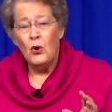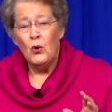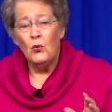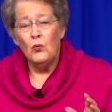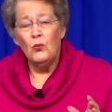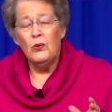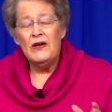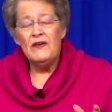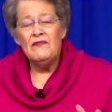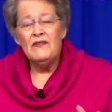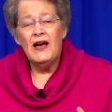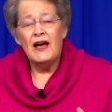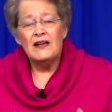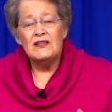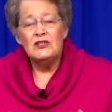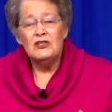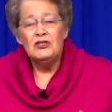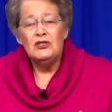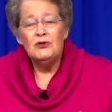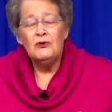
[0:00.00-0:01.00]
we've got
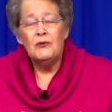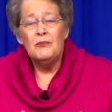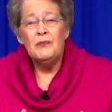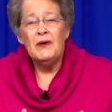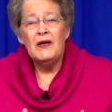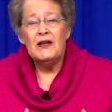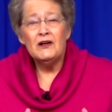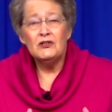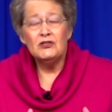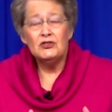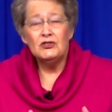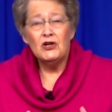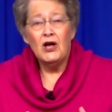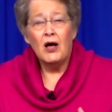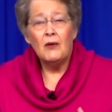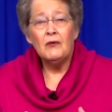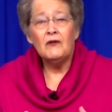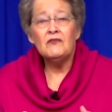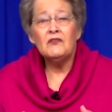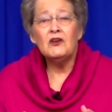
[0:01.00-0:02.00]
to do a better
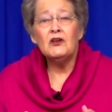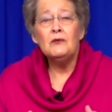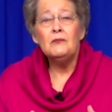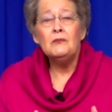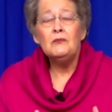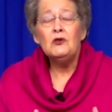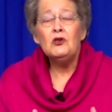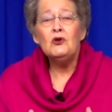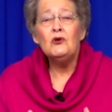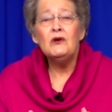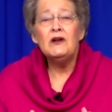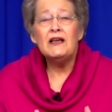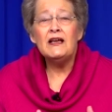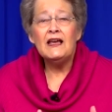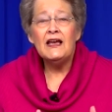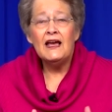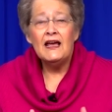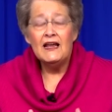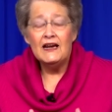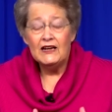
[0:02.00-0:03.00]
job of
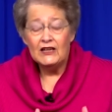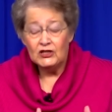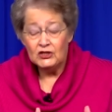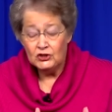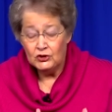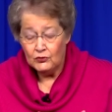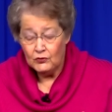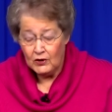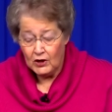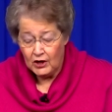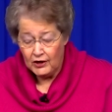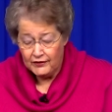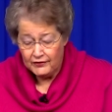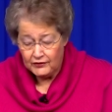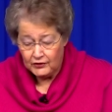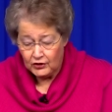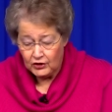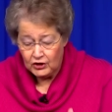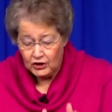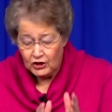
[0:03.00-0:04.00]
communicating to
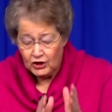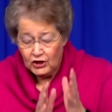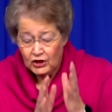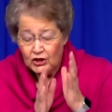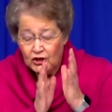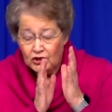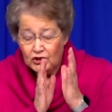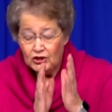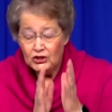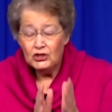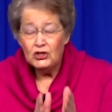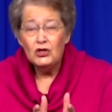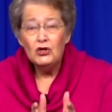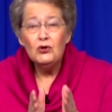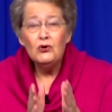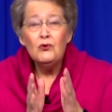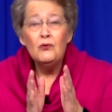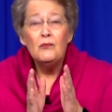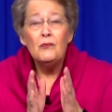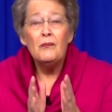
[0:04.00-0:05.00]
other.
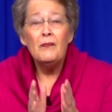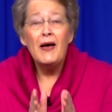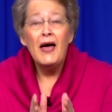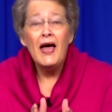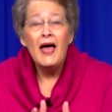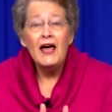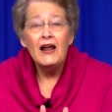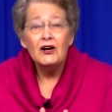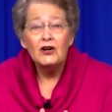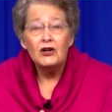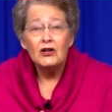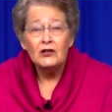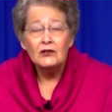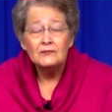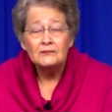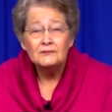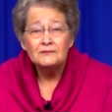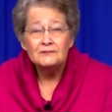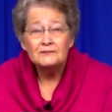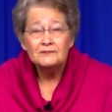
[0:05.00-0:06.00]
You matter.
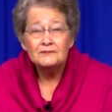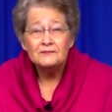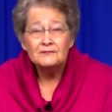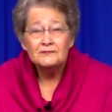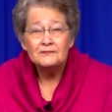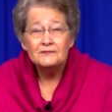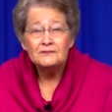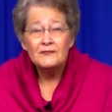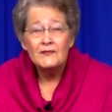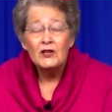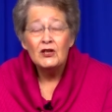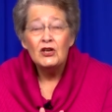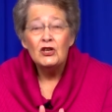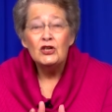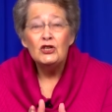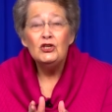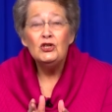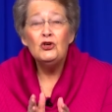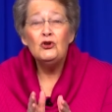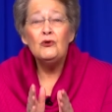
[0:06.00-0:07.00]

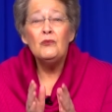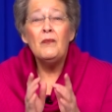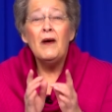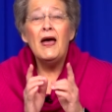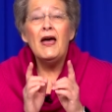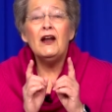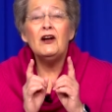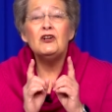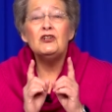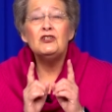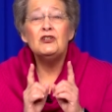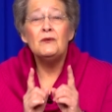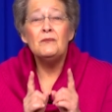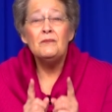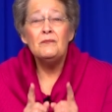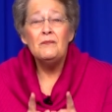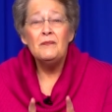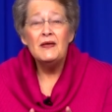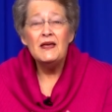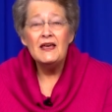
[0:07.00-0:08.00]
You matter to
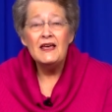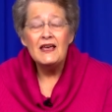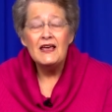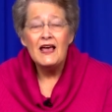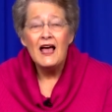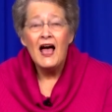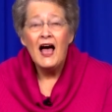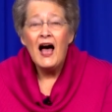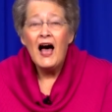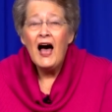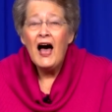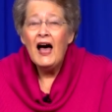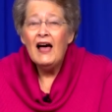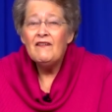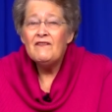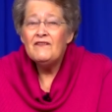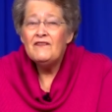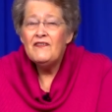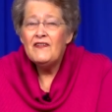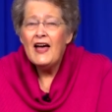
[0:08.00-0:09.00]
me. I
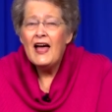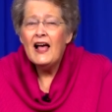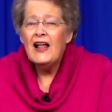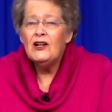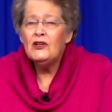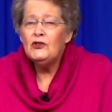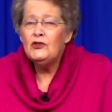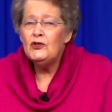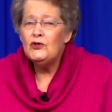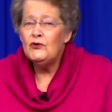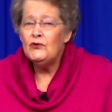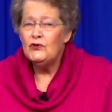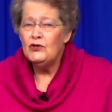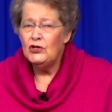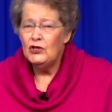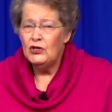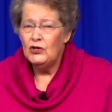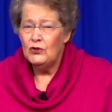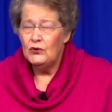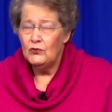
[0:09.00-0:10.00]
value
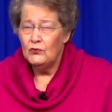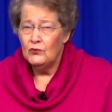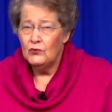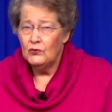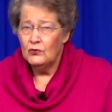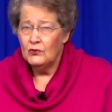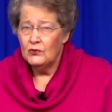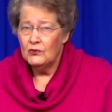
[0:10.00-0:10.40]
you.